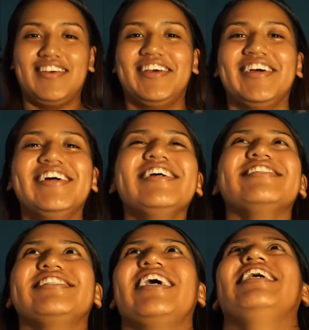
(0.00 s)

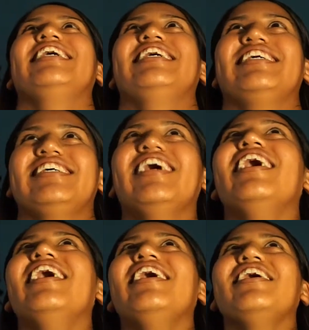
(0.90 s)
Sorry.
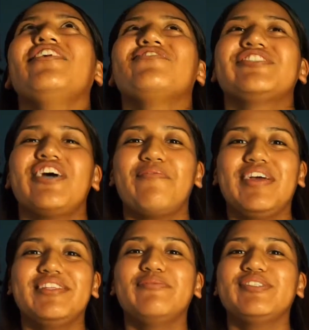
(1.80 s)
If you saw
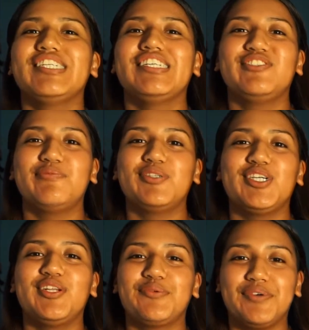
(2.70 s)
my double chin, triple
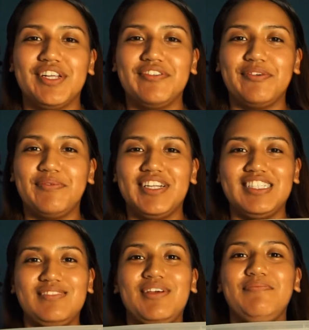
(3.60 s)
chin, or whatever. But
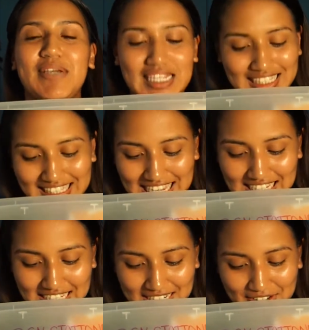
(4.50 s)
this is my pen
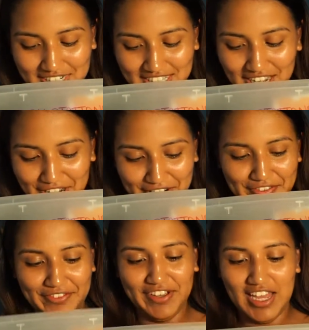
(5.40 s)
stationery
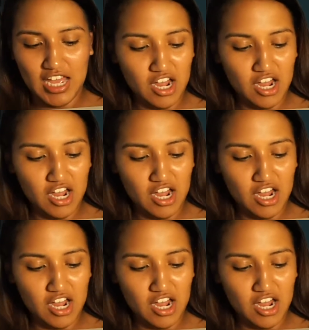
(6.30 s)
stuff.